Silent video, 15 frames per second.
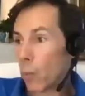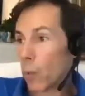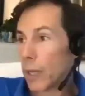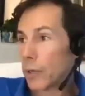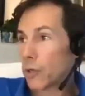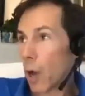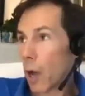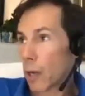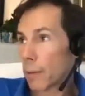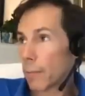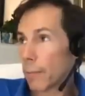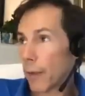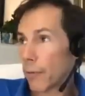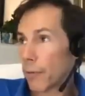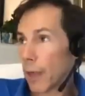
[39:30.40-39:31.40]
we talked
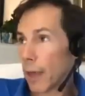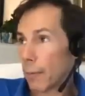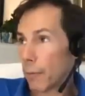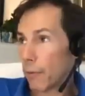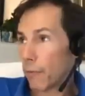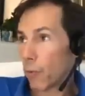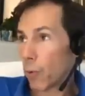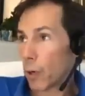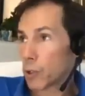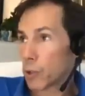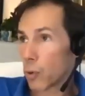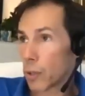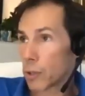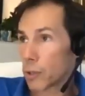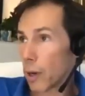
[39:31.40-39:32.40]
about that before,
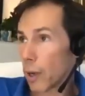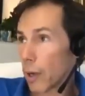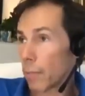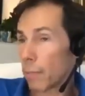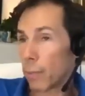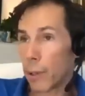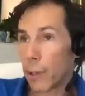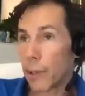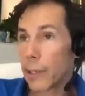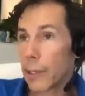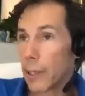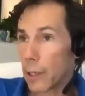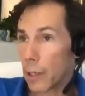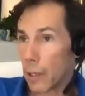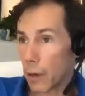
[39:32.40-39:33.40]
George, and I
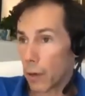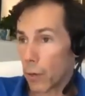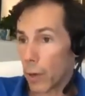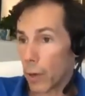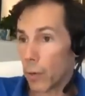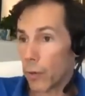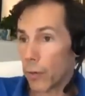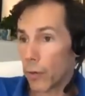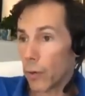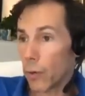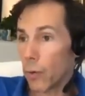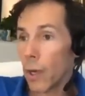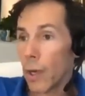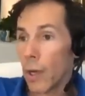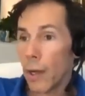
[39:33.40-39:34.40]
completely agree with
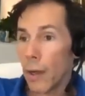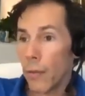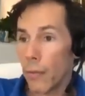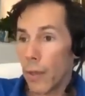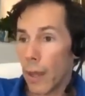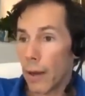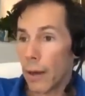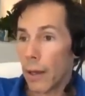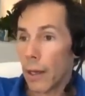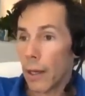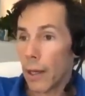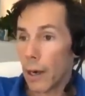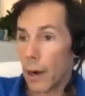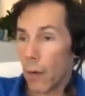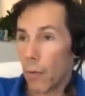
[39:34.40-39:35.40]
you that
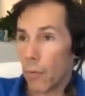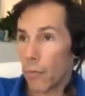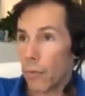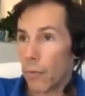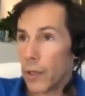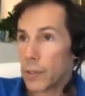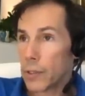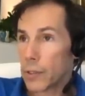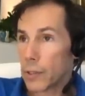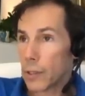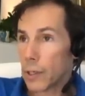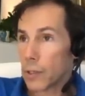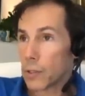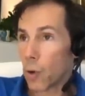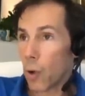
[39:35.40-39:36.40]
you know this
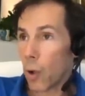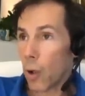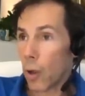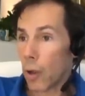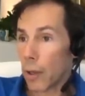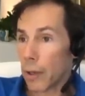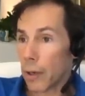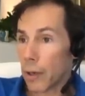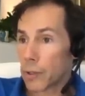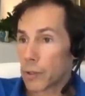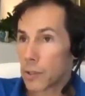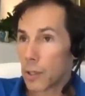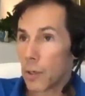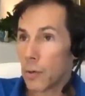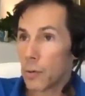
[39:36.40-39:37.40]
is all an
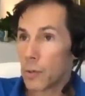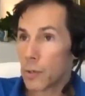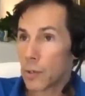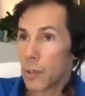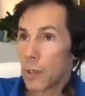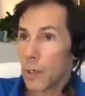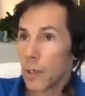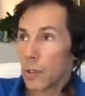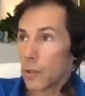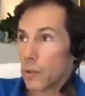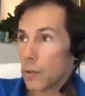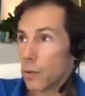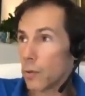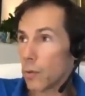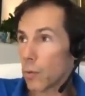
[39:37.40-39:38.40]
excuse
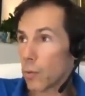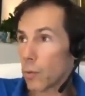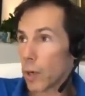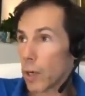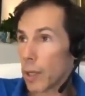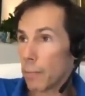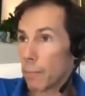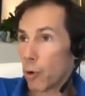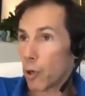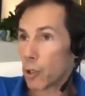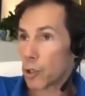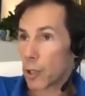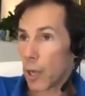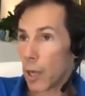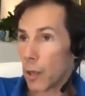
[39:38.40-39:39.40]
to really
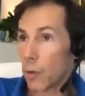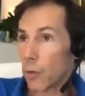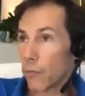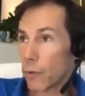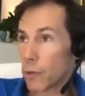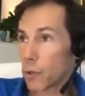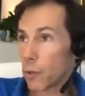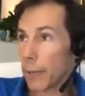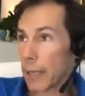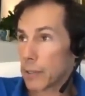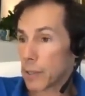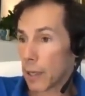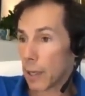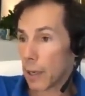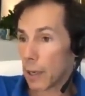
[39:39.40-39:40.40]
push a universal
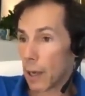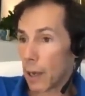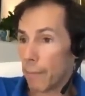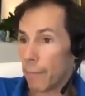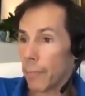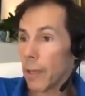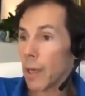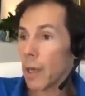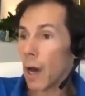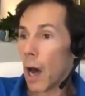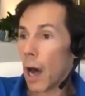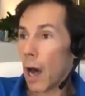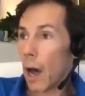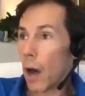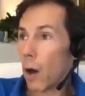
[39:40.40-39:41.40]
basic income
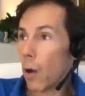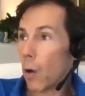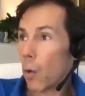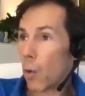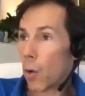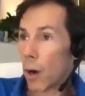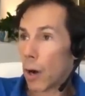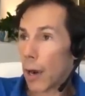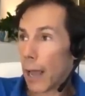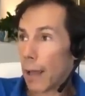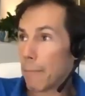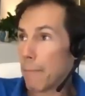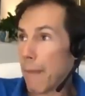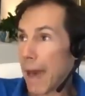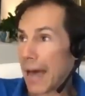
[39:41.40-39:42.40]
uh, or a
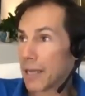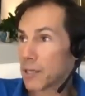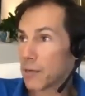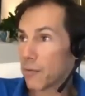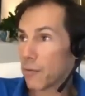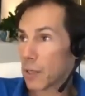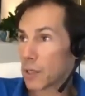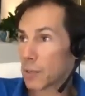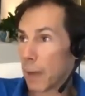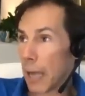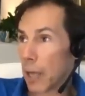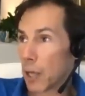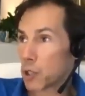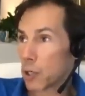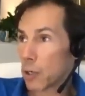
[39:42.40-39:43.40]
massive
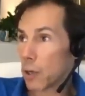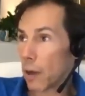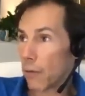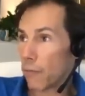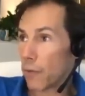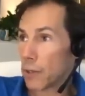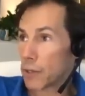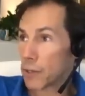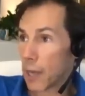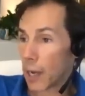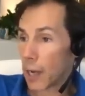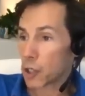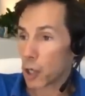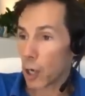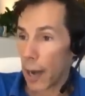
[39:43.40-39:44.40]
expansion of the
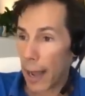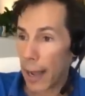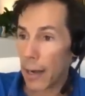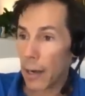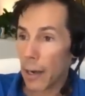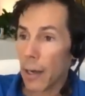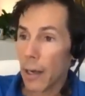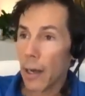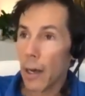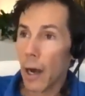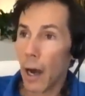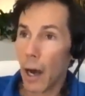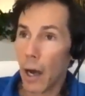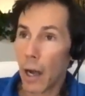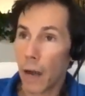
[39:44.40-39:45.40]
Section Eight
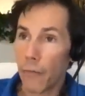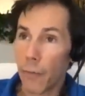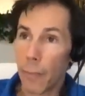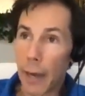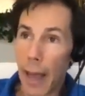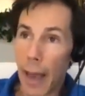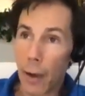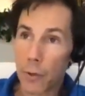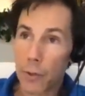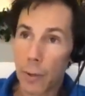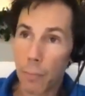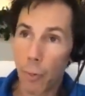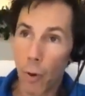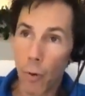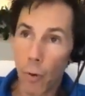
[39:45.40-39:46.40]
uh, government
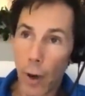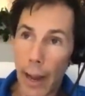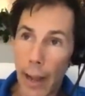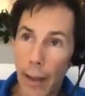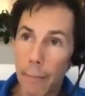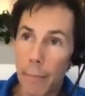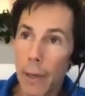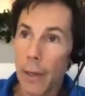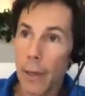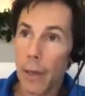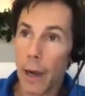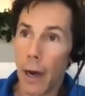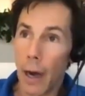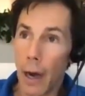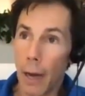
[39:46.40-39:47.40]
housing program.
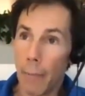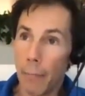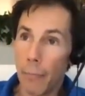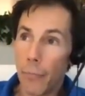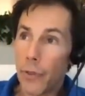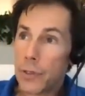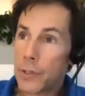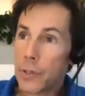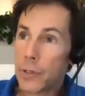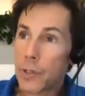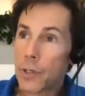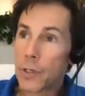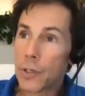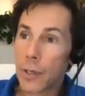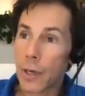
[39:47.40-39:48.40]
Um, this is
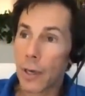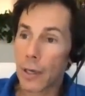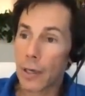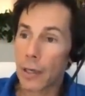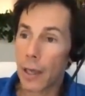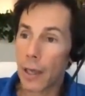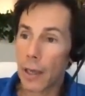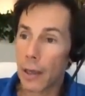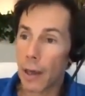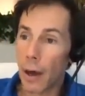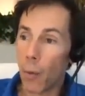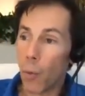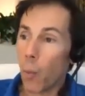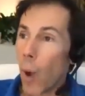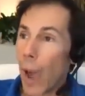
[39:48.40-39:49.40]
just an, a,
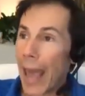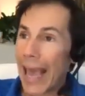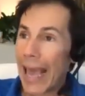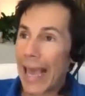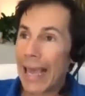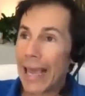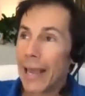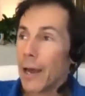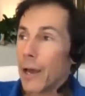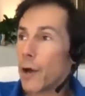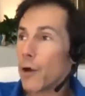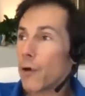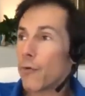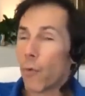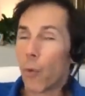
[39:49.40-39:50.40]
a way
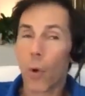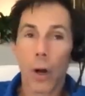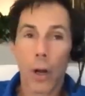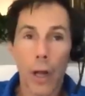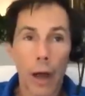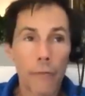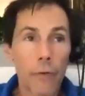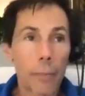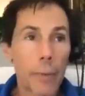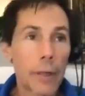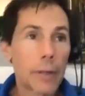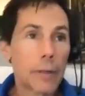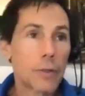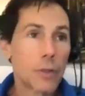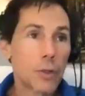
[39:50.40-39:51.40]
for
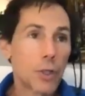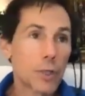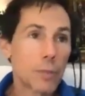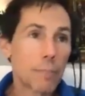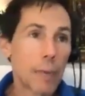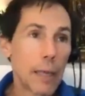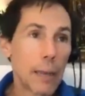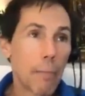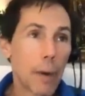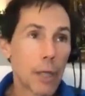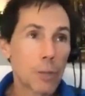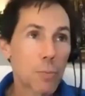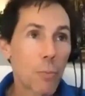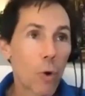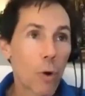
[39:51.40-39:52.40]
government to just be
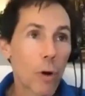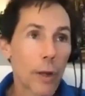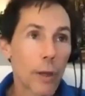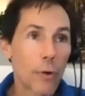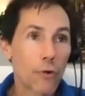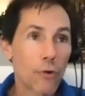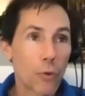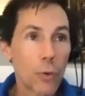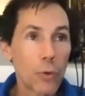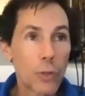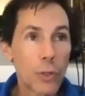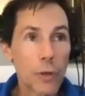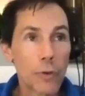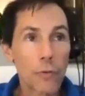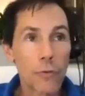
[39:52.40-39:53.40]
much more
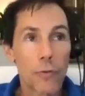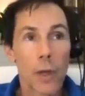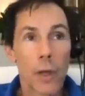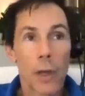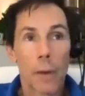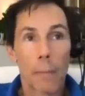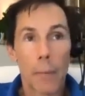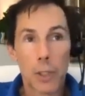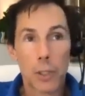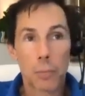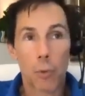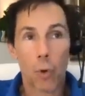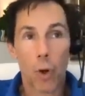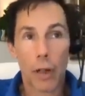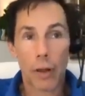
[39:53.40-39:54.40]
intrusive, much
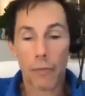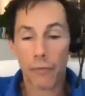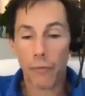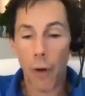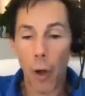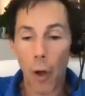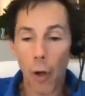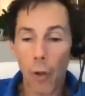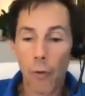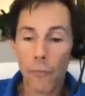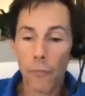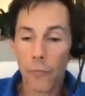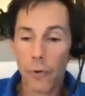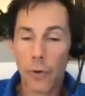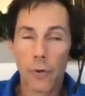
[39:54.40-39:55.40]
more
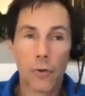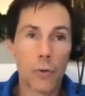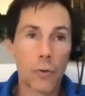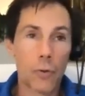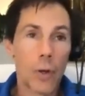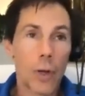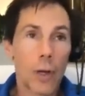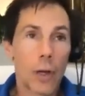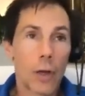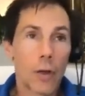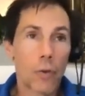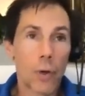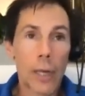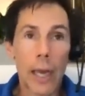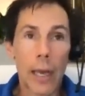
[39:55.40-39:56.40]
involved, to
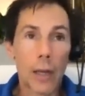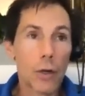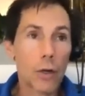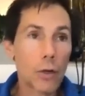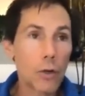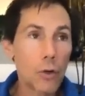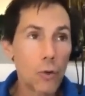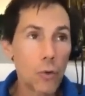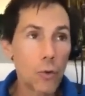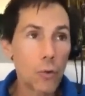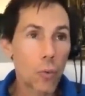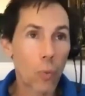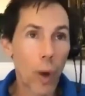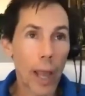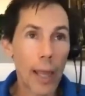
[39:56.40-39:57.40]
create new
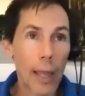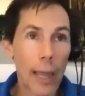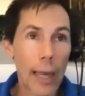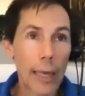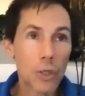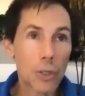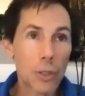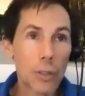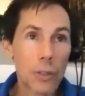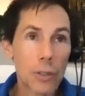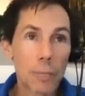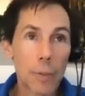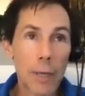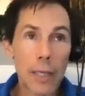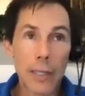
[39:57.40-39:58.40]

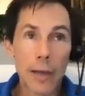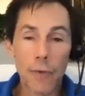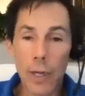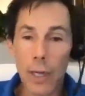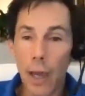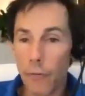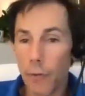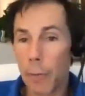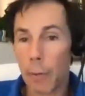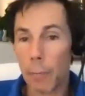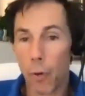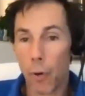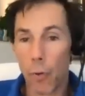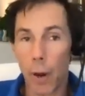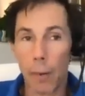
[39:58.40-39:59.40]
regulations because every government
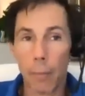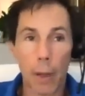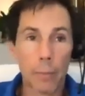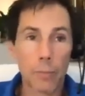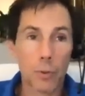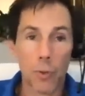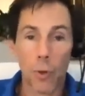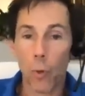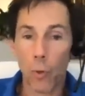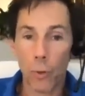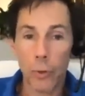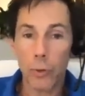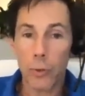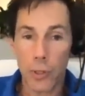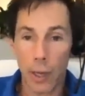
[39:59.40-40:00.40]
program comes with a whole
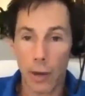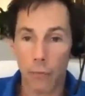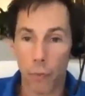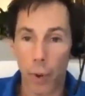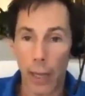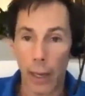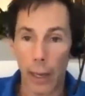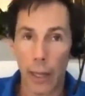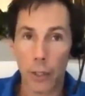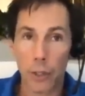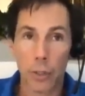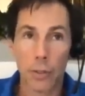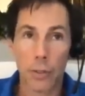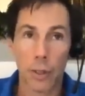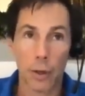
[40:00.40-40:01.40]
new set of
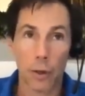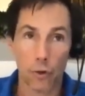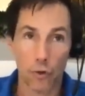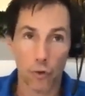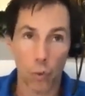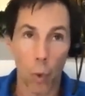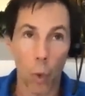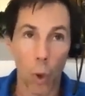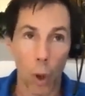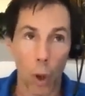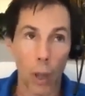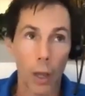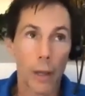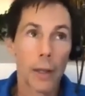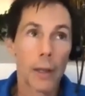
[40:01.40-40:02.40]
regulations and control